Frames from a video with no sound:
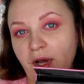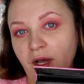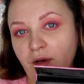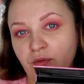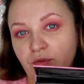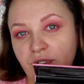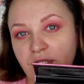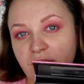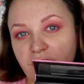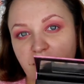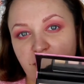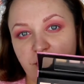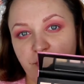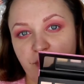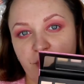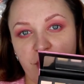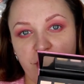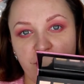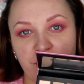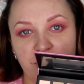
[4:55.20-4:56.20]
I would say the
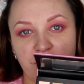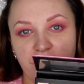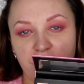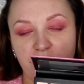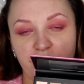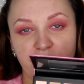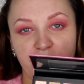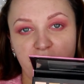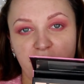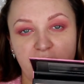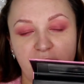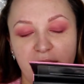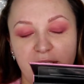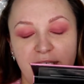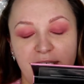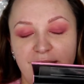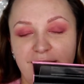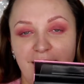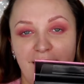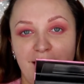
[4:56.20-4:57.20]
brush is completely
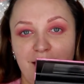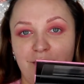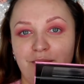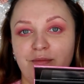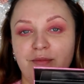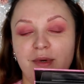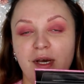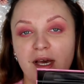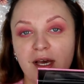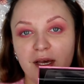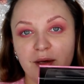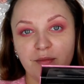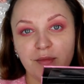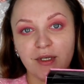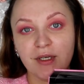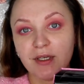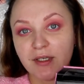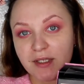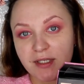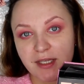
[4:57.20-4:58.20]
the same,
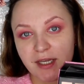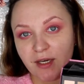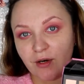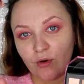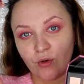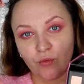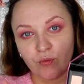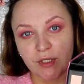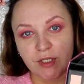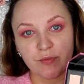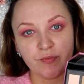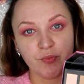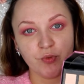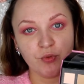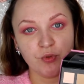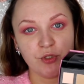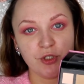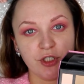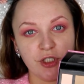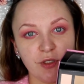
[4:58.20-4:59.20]
because they always
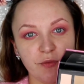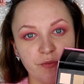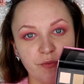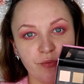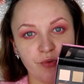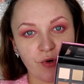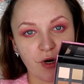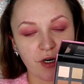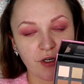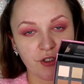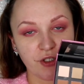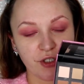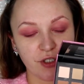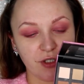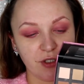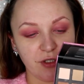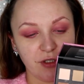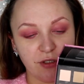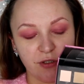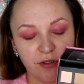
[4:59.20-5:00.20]
put cheap brush
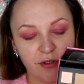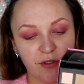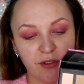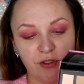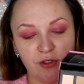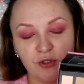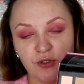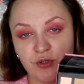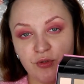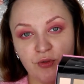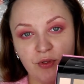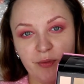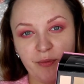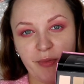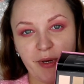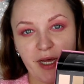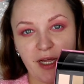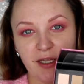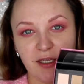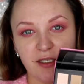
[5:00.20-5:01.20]
into the
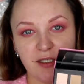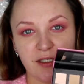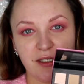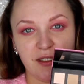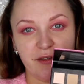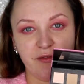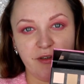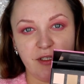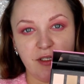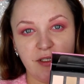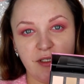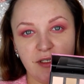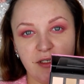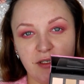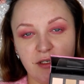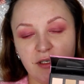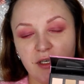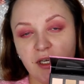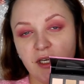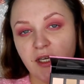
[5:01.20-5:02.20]
palettes,
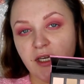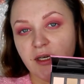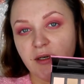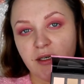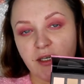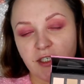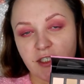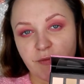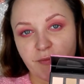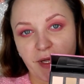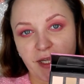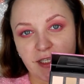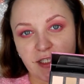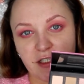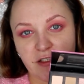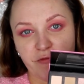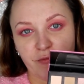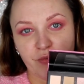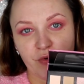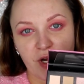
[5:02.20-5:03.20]
even
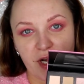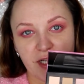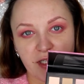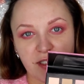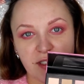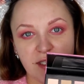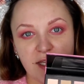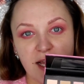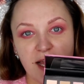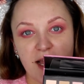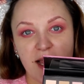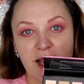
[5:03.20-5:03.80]
expensive brands.